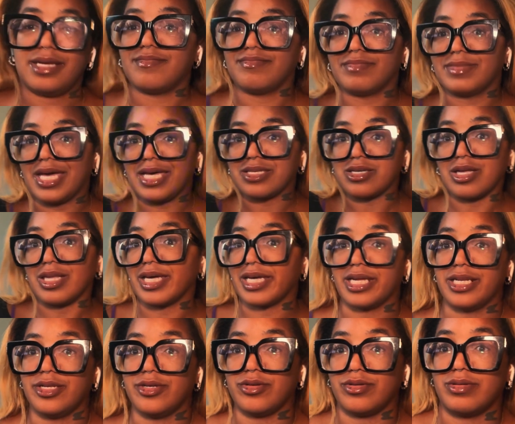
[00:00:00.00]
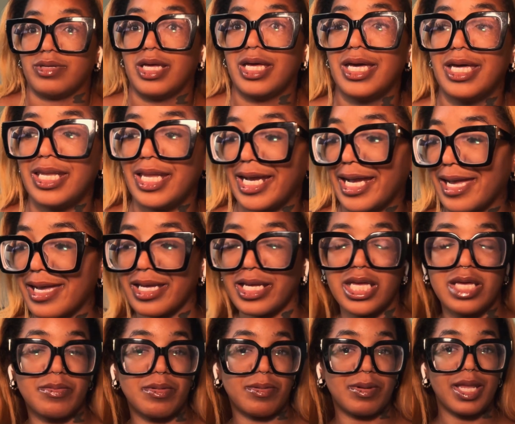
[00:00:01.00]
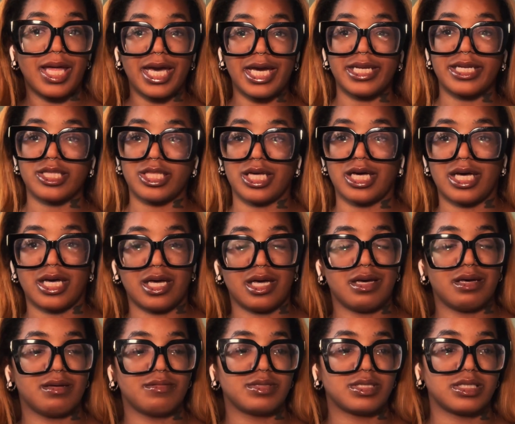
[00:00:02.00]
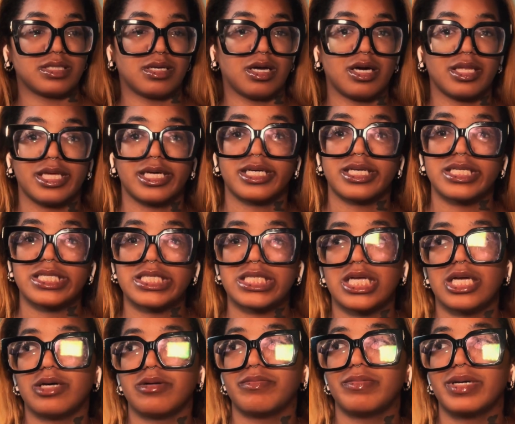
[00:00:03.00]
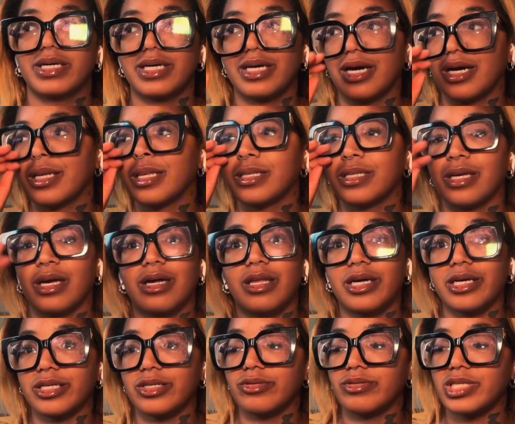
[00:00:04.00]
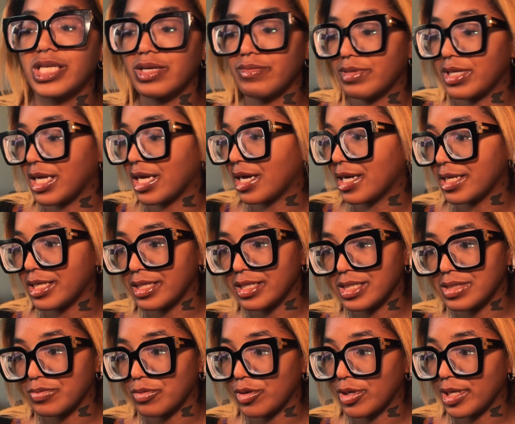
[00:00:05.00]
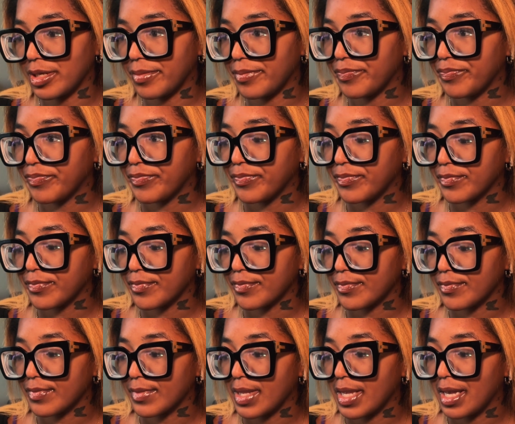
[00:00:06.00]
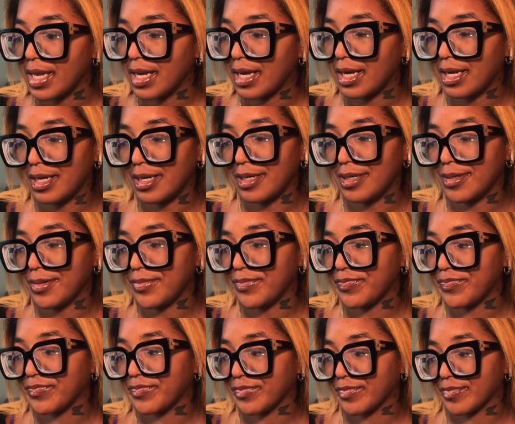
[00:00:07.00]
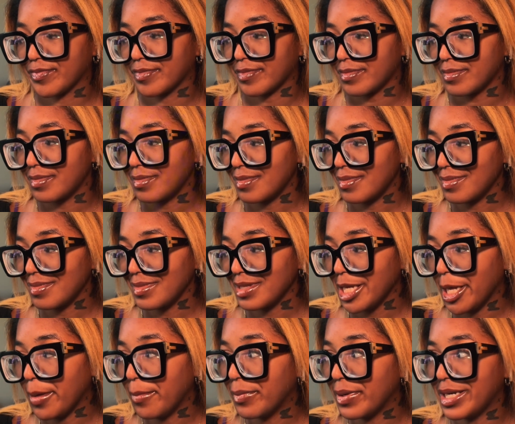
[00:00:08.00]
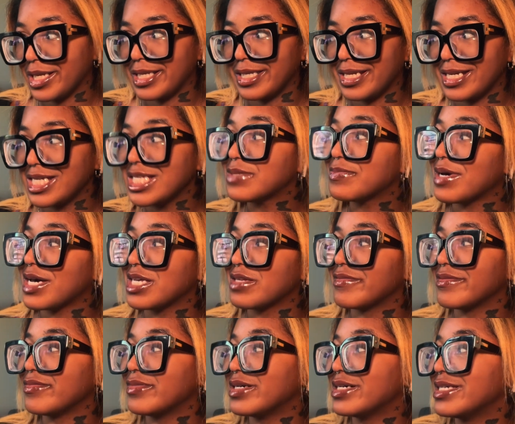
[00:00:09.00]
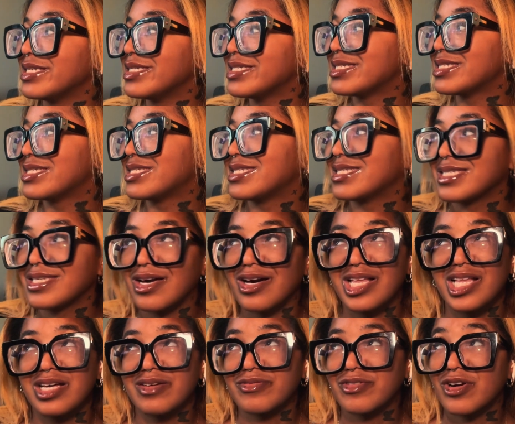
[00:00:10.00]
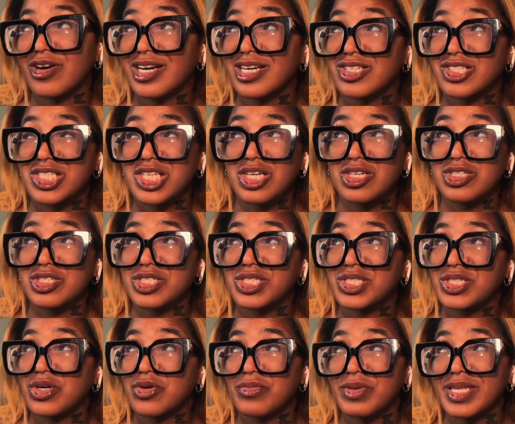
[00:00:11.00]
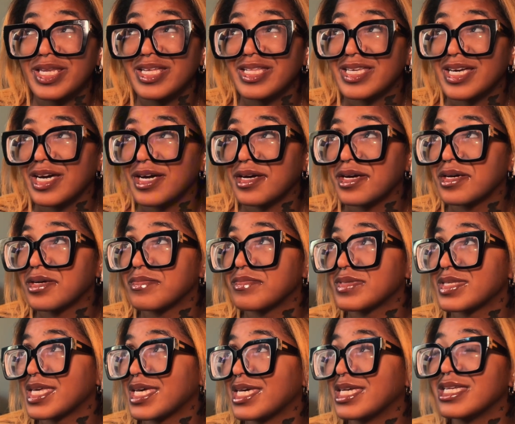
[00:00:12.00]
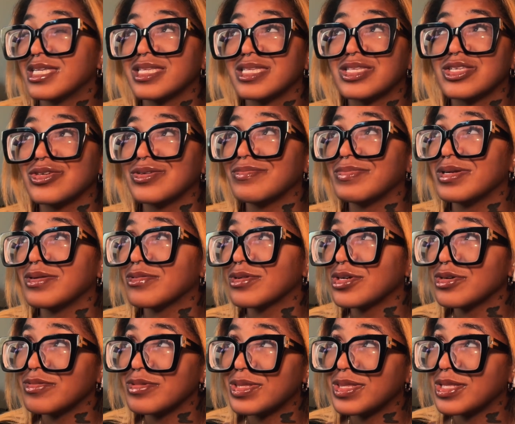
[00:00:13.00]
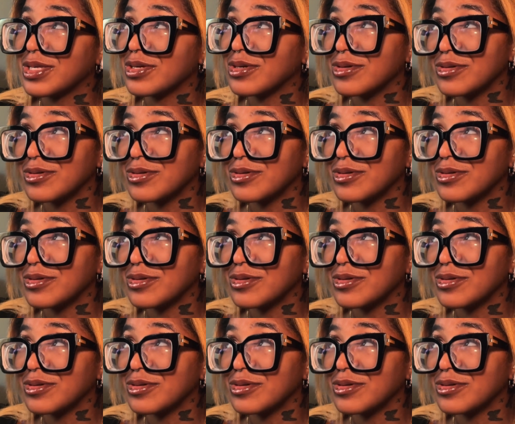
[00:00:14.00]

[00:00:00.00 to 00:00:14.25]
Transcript: that's all I can do. Like I can keep applying to jobs and all that good stuff, but honestly, all I can do is give it to God at this point. Um, but these past few months, y'all, I've crashed out so many times to be real with you.